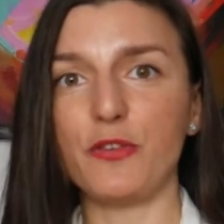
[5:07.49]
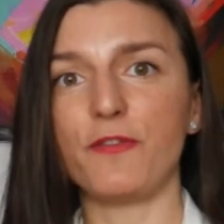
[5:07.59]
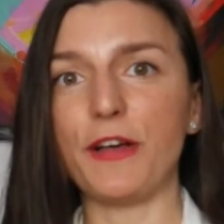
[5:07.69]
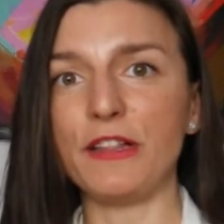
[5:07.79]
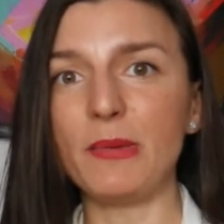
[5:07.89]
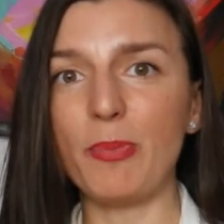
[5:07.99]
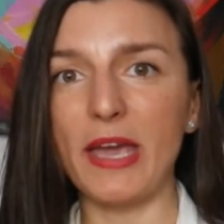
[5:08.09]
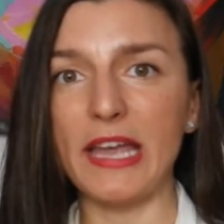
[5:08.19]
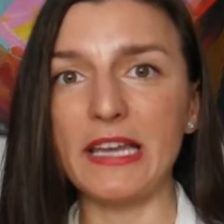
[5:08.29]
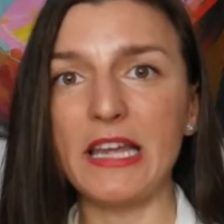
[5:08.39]
You felt the
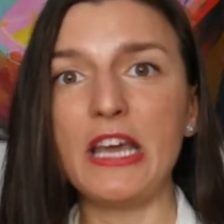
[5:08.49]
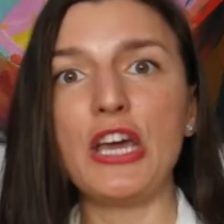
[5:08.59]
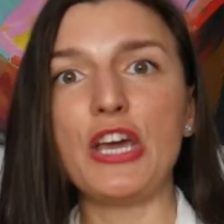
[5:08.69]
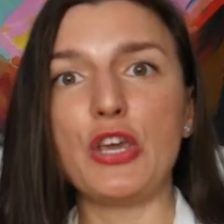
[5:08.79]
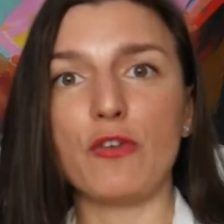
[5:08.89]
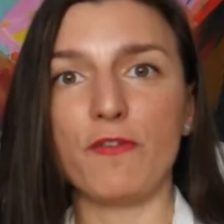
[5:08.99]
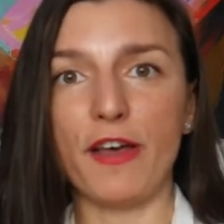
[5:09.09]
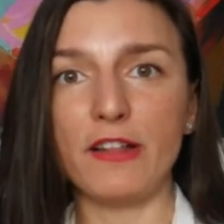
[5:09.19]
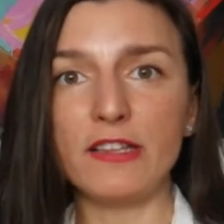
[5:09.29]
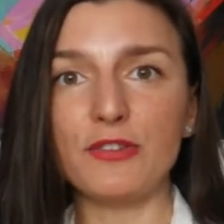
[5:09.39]
pain, you
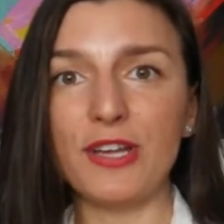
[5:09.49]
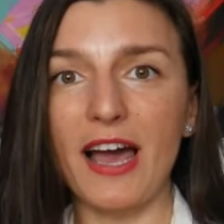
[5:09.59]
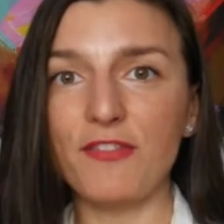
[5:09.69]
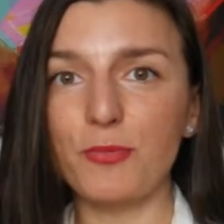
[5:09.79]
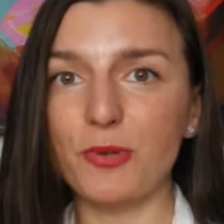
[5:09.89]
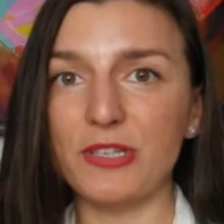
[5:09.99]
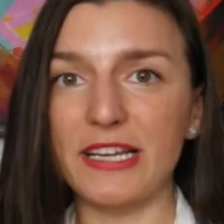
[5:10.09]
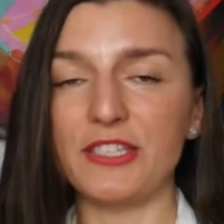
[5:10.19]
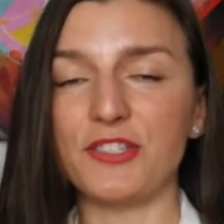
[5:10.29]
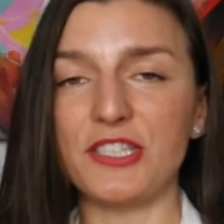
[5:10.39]
felt you have to
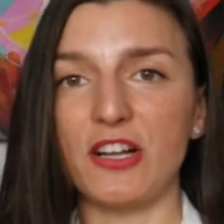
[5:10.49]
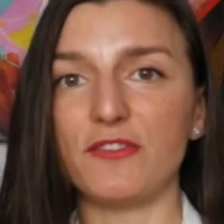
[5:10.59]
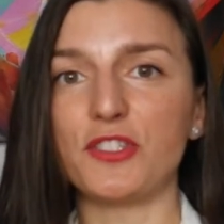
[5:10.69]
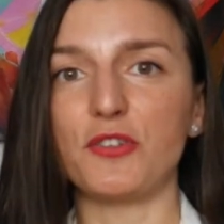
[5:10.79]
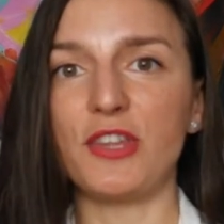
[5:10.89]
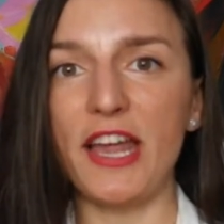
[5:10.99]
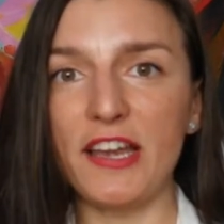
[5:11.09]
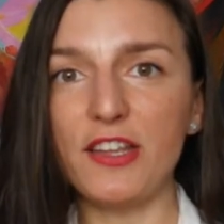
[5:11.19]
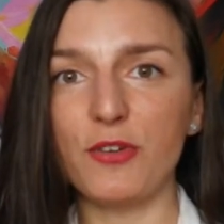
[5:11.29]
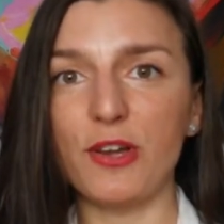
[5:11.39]
protect yourself. So
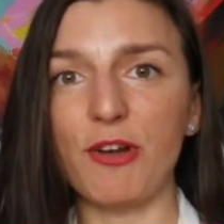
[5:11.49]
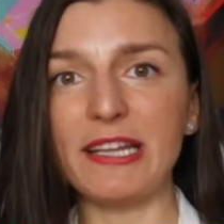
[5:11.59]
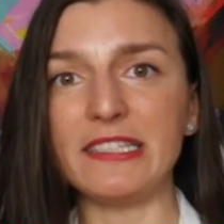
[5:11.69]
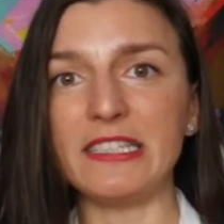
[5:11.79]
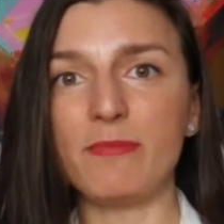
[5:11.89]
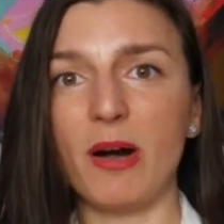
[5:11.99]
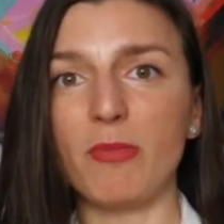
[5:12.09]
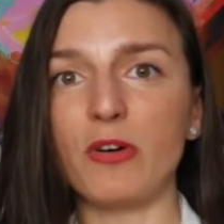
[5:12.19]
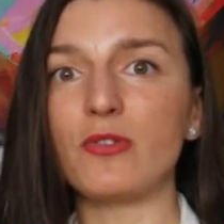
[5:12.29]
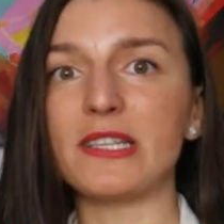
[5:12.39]
then you created the
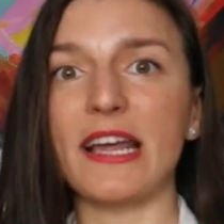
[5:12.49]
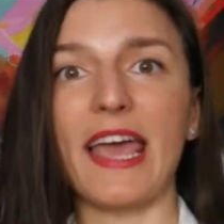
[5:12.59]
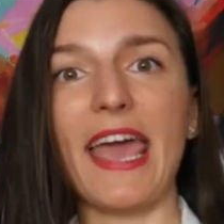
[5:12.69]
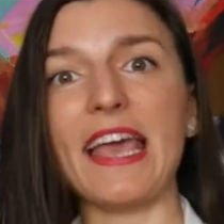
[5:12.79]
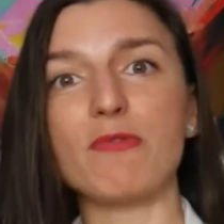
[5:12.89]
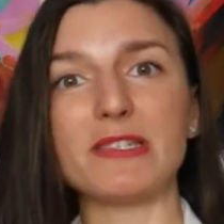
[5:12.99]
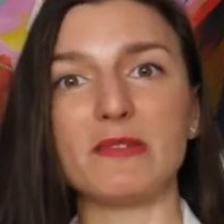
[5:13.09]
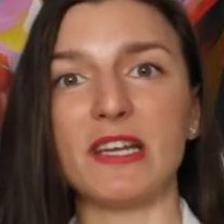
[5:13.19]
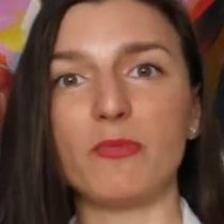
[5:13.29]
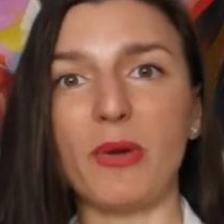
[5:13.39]
bubble like, hey, it
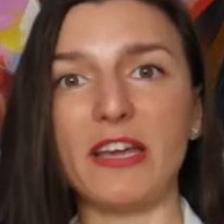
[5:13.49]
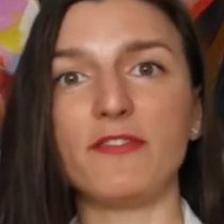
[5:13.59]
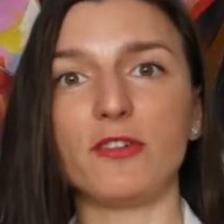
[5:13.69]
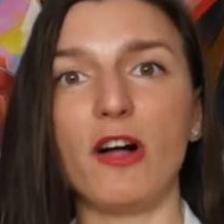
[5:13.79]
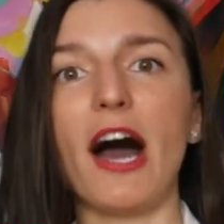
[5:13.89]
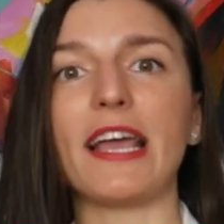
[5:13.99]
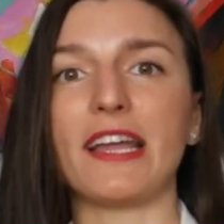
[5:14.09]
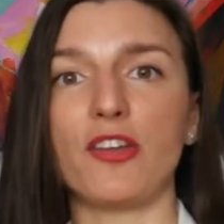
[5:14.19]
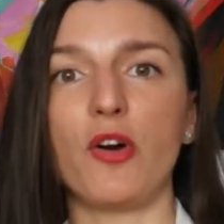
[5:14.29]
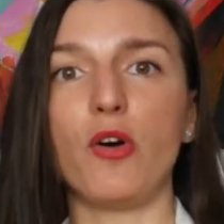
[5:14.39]
wasn't that painful, I
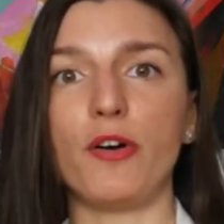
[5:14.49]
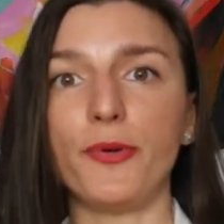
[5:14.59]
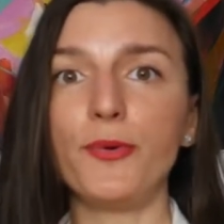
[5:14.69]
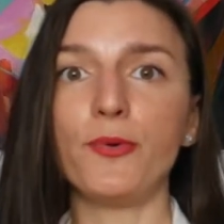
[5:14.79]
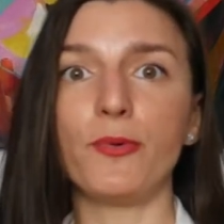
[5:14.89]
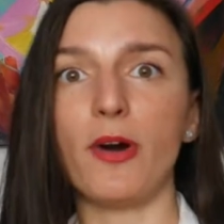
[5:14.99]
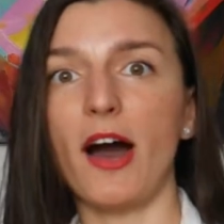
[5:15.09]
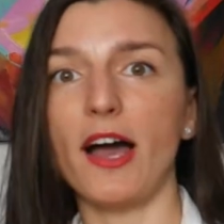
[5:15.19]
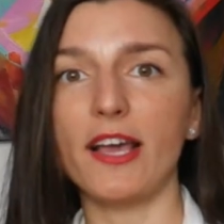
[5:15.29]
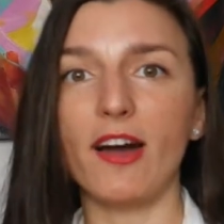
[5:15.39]
can go on. Ooh,
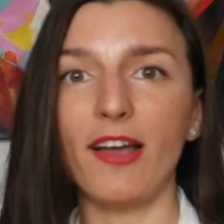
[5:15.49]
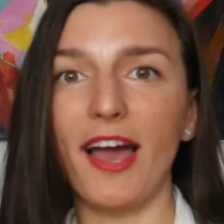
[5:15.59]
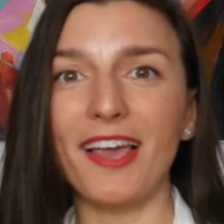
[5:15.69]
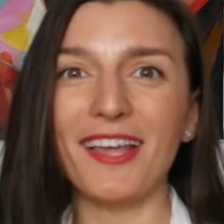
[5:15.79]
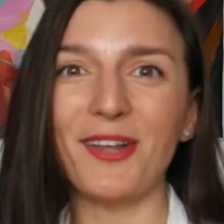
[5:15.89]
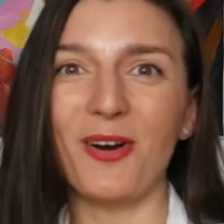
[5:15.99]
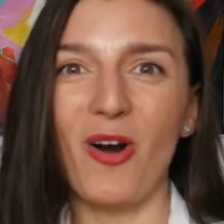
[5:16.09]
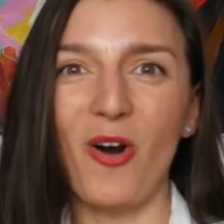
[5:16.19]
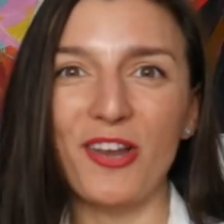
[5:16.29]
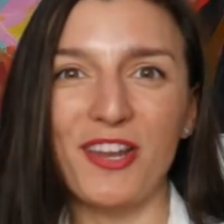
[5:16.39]
I can go
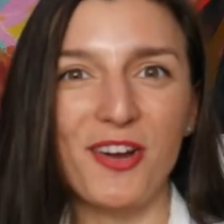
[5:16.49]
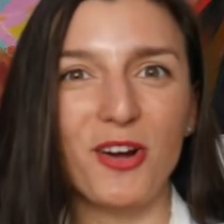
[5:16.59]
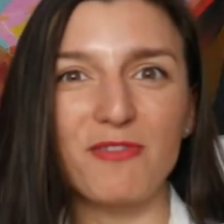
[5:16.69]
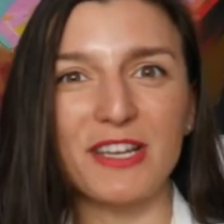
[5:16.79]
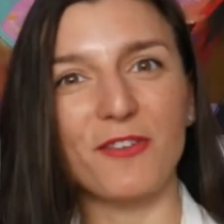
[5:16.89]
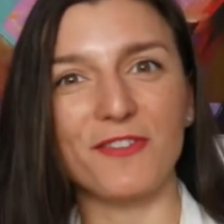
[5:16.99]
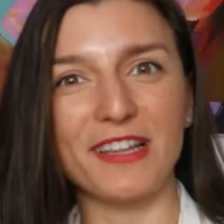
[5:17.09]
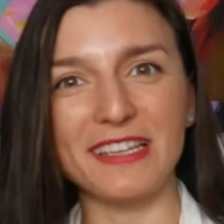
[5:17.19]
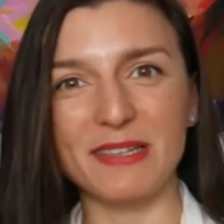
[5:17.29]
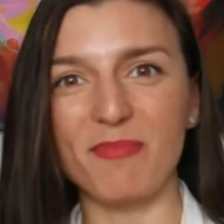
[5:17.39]
on and on without
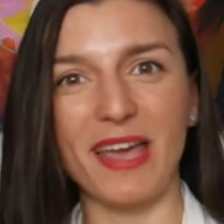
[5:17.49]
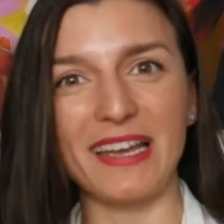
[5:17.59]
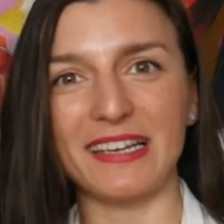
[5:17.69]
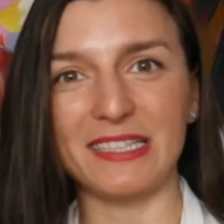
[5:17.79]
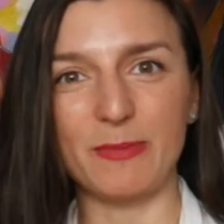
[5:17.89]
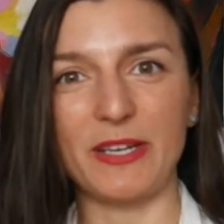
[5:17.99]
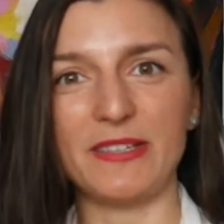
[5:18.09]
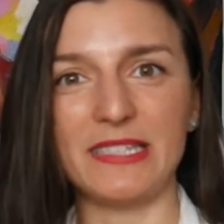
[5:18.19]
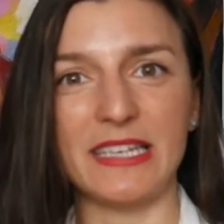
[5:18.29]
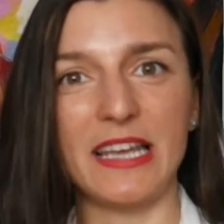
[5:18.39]
feeling the pain and
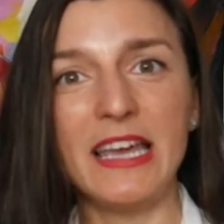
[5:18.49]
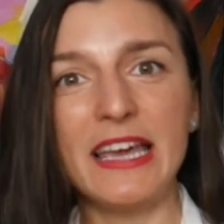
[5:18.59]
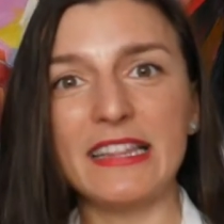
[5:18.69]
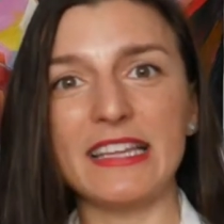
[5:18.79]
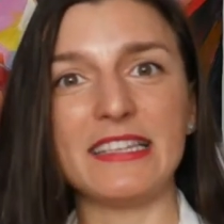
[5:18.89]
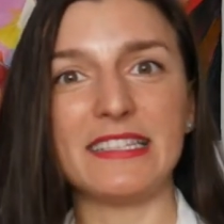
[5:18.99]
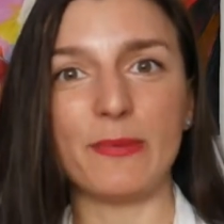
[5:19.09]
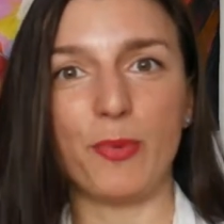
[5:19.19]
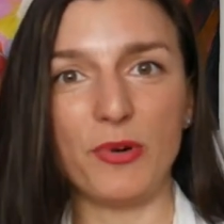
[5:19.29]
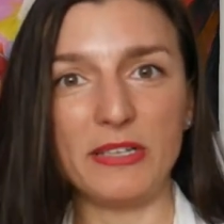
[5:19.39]
experiencing the
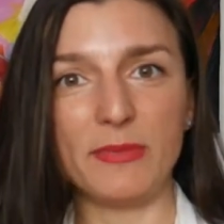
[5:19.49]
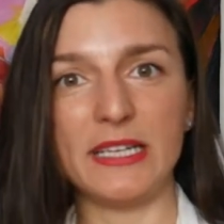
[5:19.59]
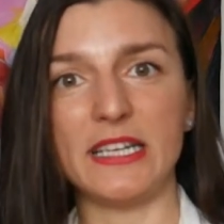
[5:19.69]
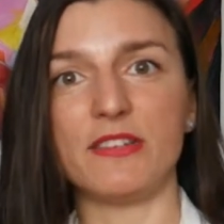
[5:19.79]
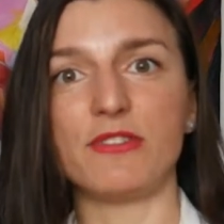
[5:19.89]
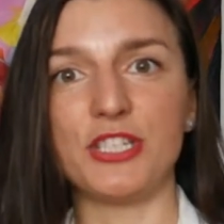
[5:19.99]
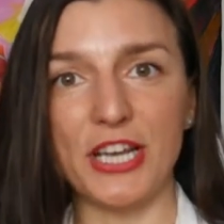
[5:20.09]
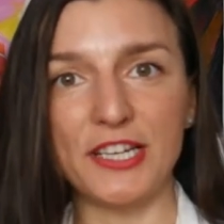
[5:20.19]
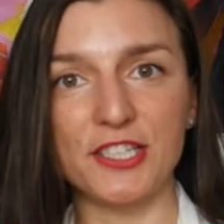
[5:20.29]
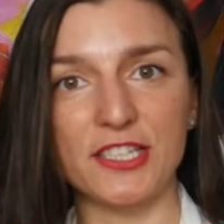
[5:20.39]
disappointment and
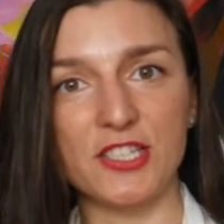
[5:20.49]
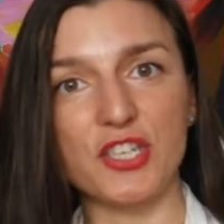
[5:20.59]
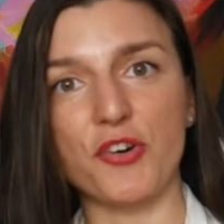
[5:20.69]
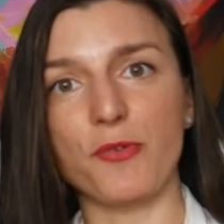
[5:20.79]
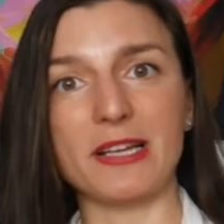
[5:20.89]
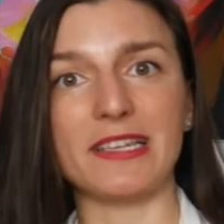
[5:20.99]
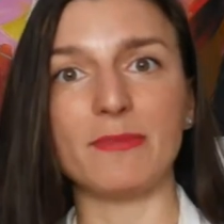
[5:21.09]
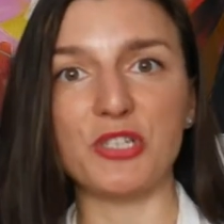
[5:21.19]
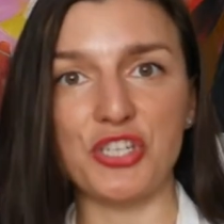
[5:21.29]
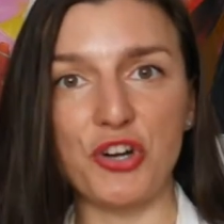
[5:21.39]
rejection. So, because
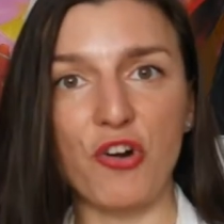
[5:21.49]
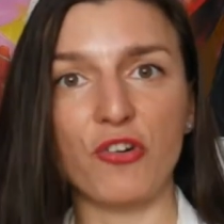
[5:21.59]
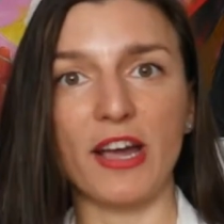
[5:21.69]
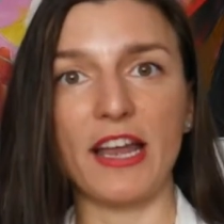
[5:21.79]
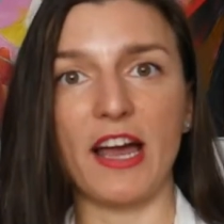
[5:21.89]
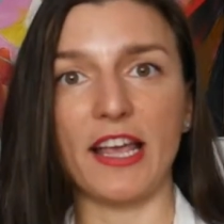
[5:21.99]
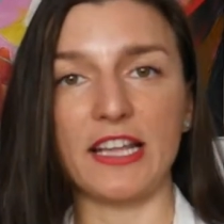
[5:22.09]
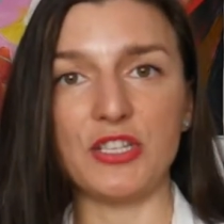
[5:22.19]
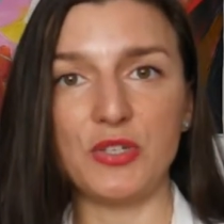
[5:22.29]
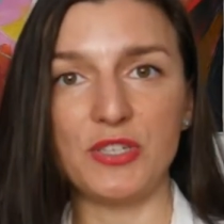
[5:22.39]
I'm strong and I
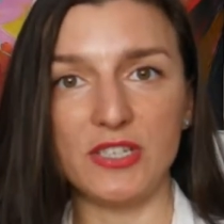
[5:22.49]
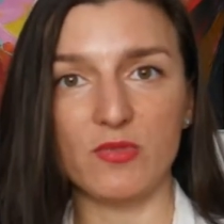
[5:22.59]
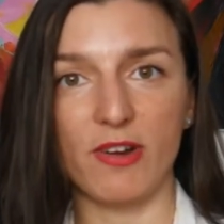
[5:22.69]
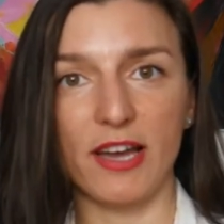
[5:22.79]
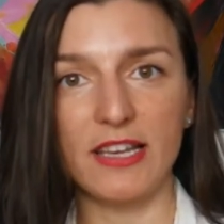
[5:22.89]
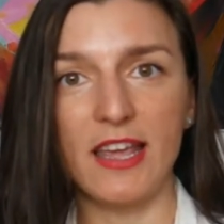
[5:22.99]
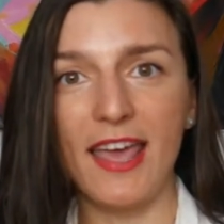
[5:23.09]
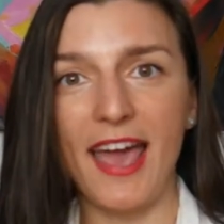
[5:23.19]
can do this, right?